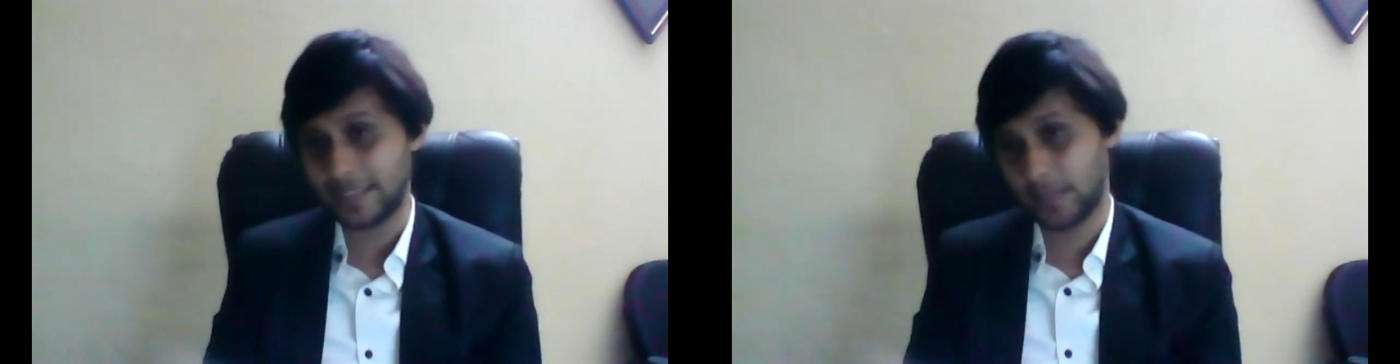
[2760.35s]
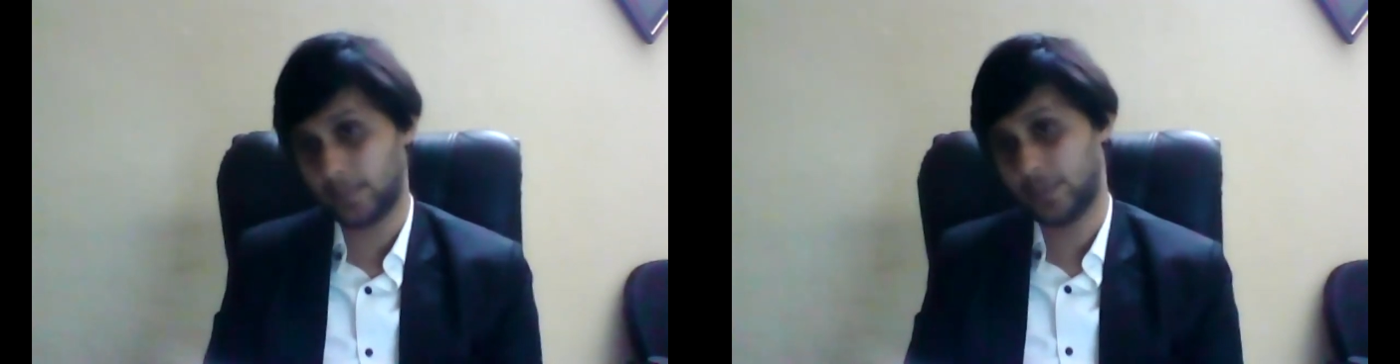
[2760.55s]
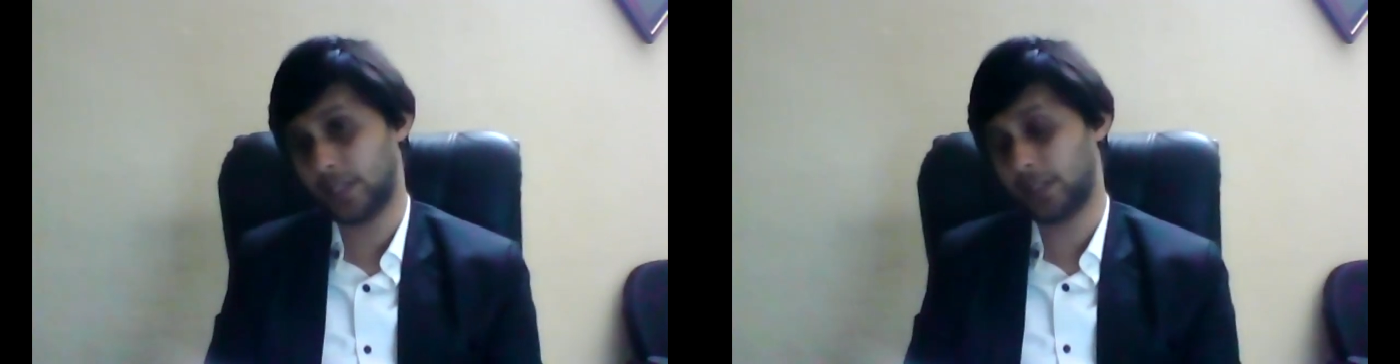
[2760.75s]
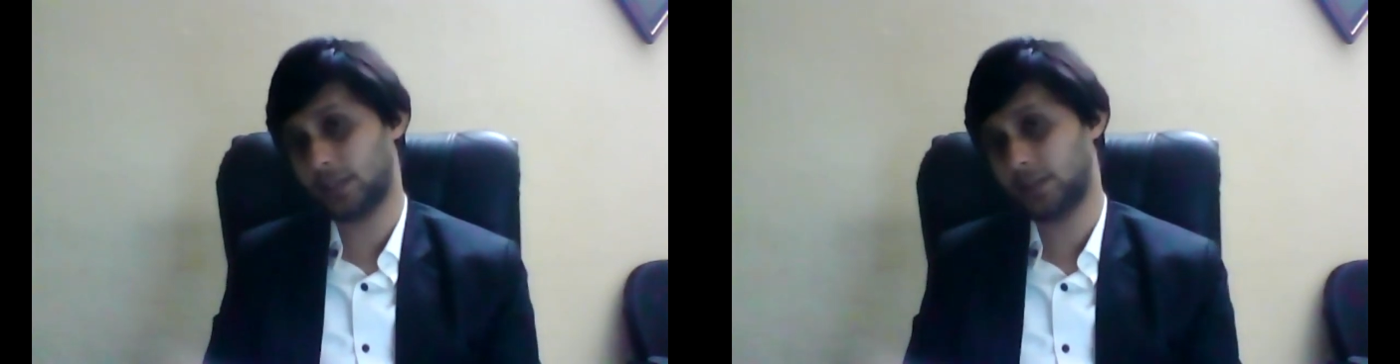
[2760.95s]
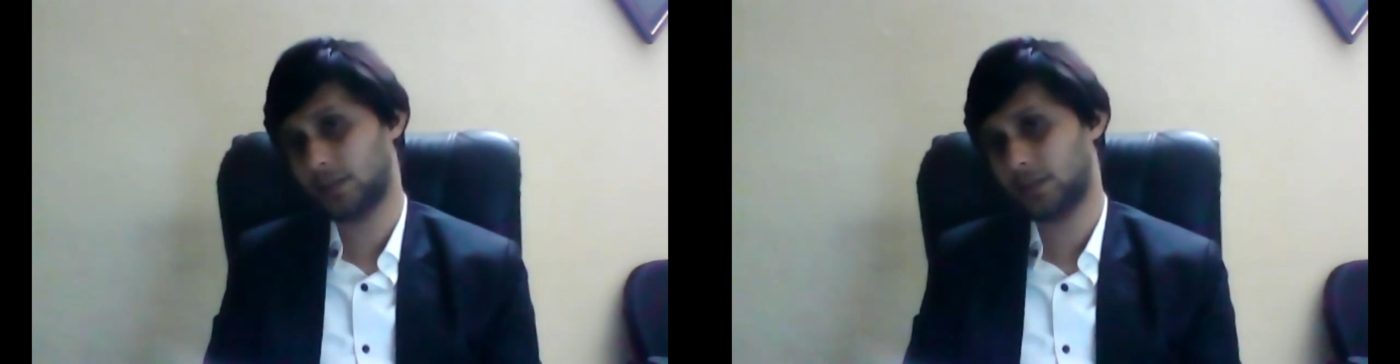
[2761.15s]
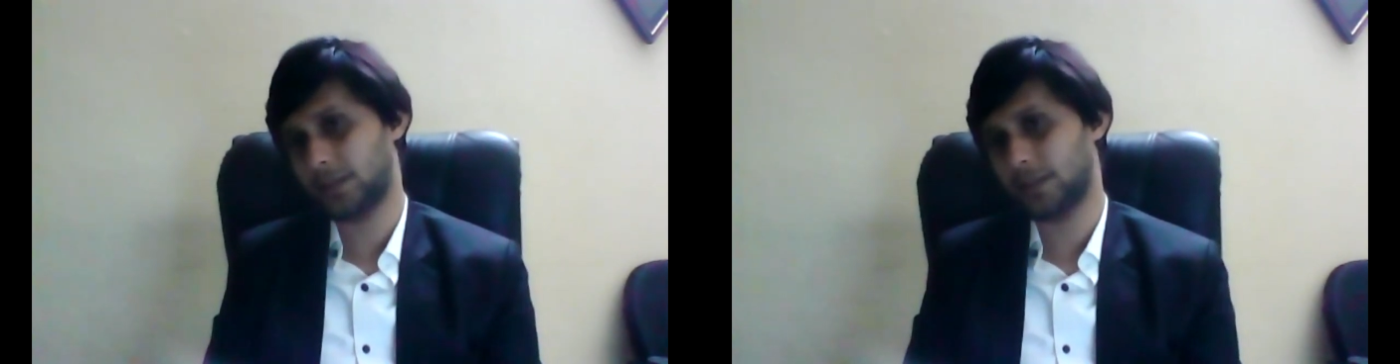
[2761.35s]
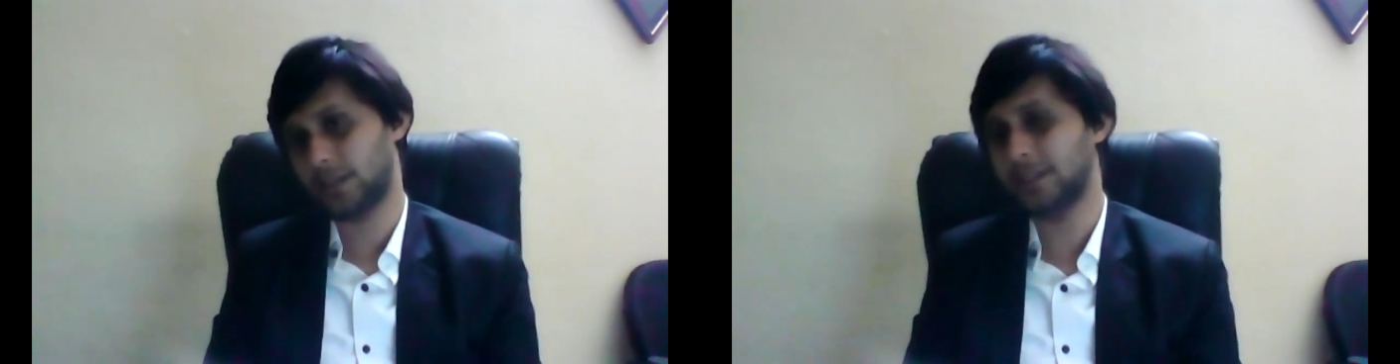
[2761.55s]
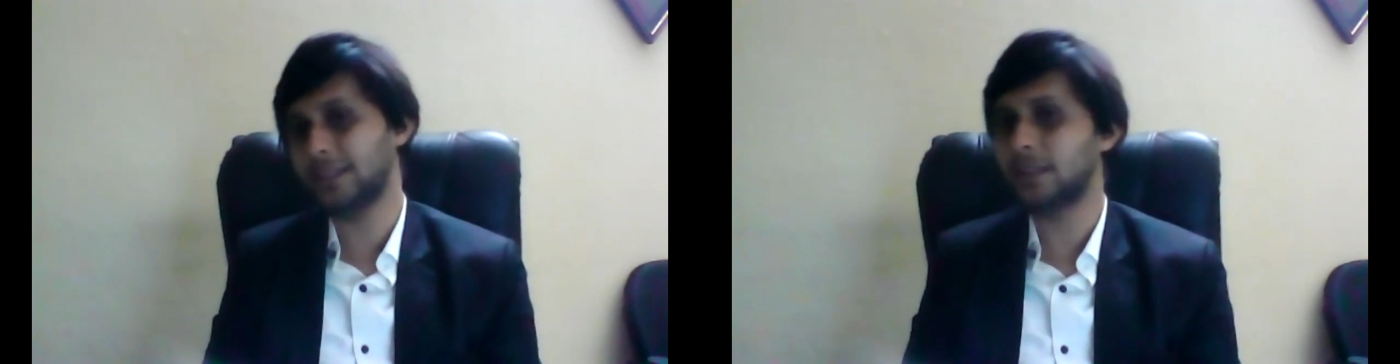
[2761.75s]
subject
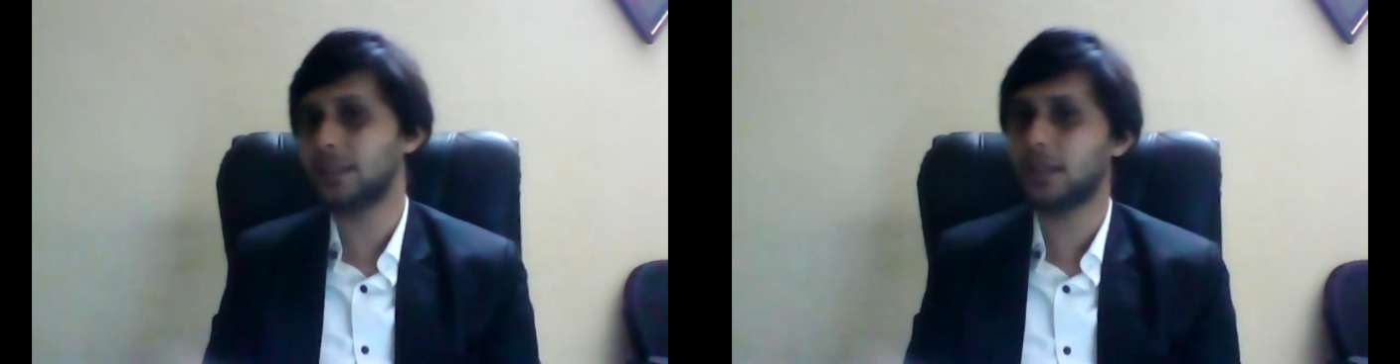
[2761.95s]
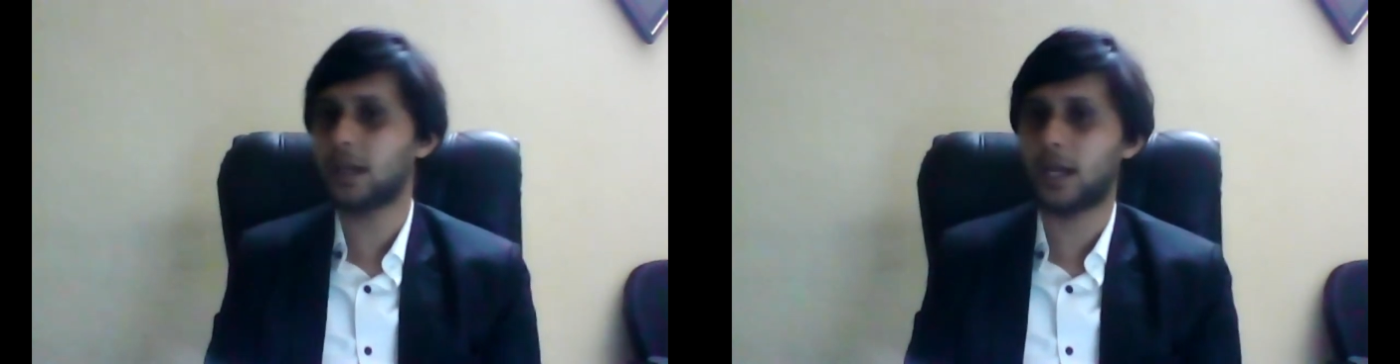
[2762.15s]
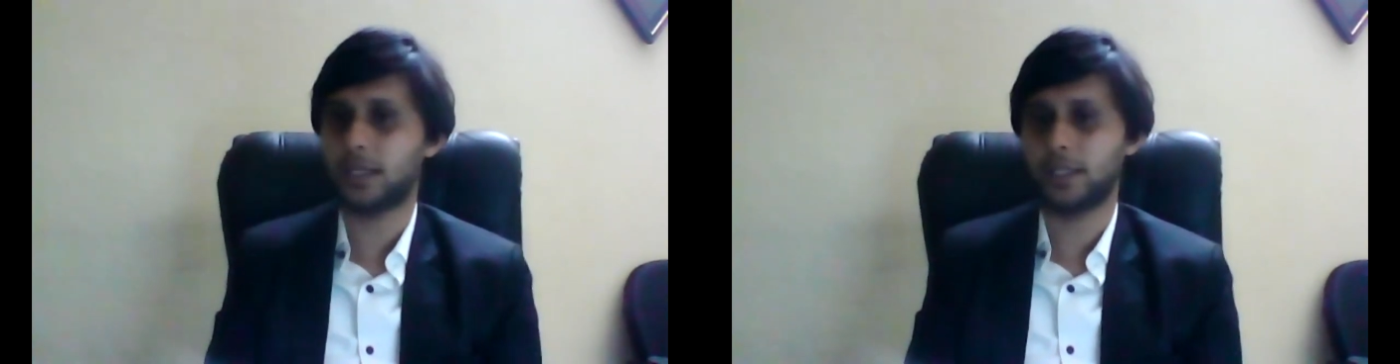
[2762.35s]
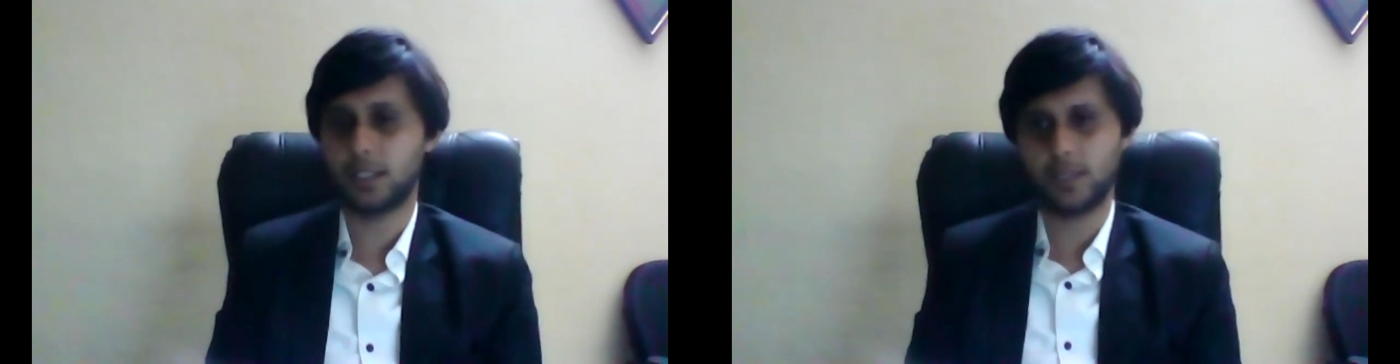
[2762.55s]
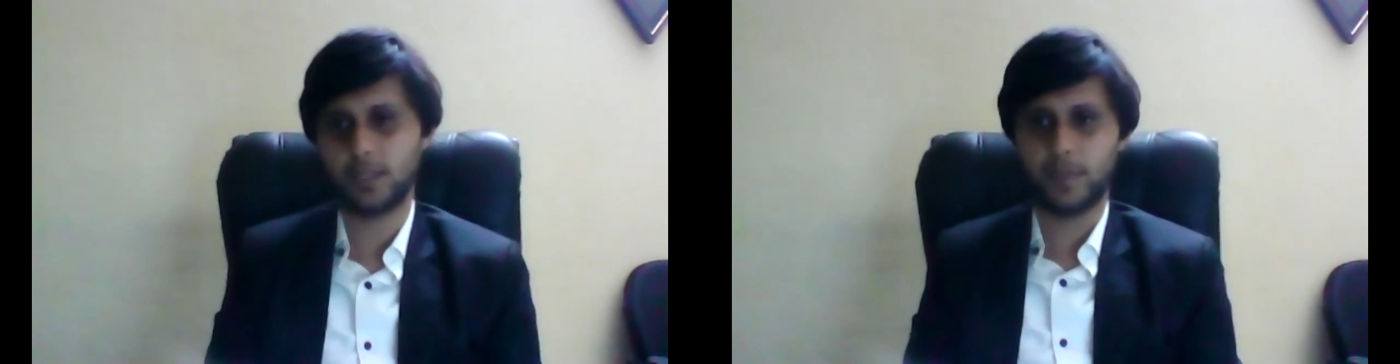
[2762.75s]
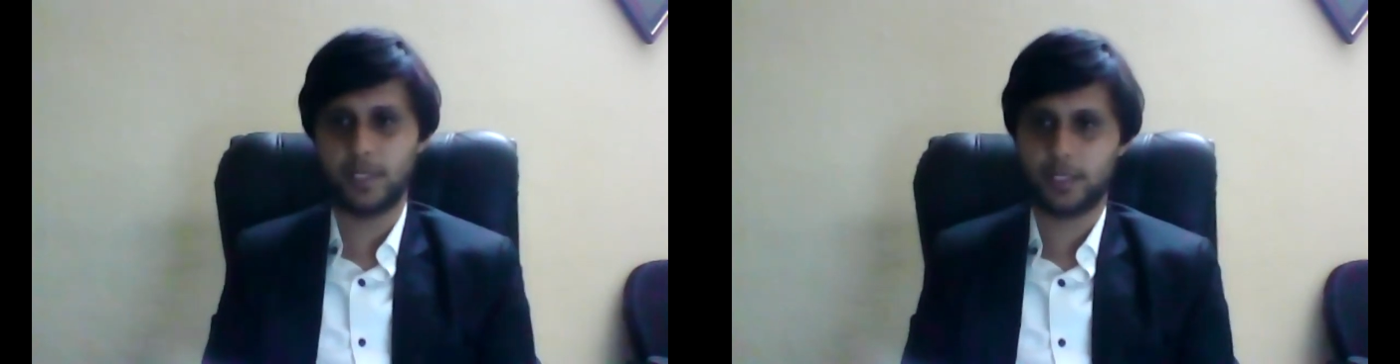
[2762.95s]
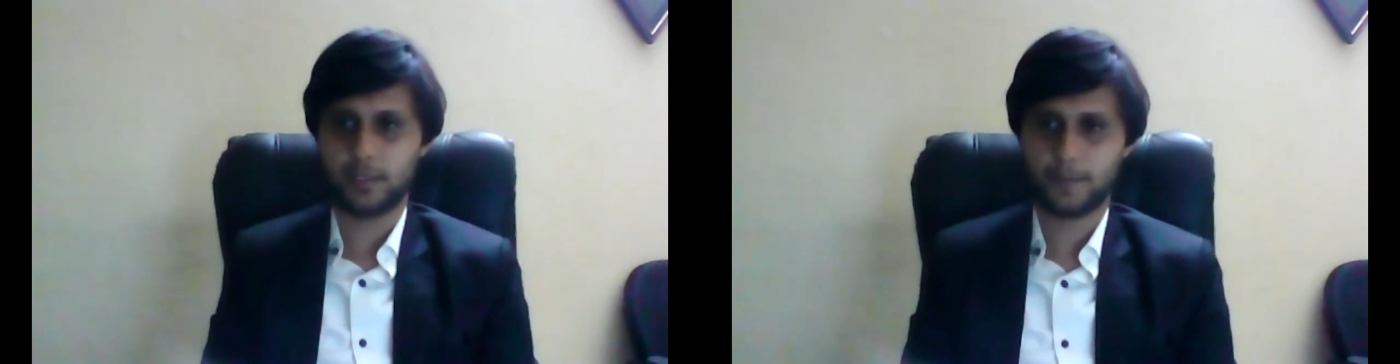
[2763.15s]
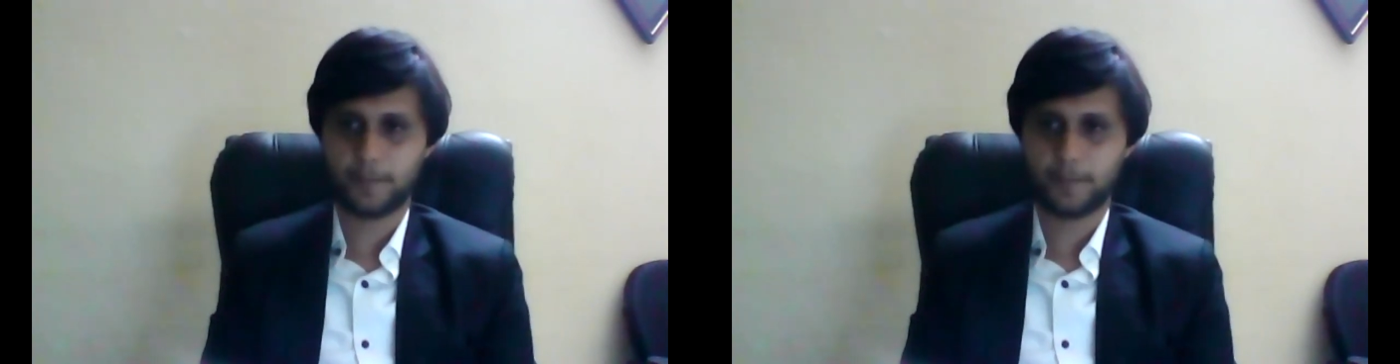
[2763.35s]
in the articleship period.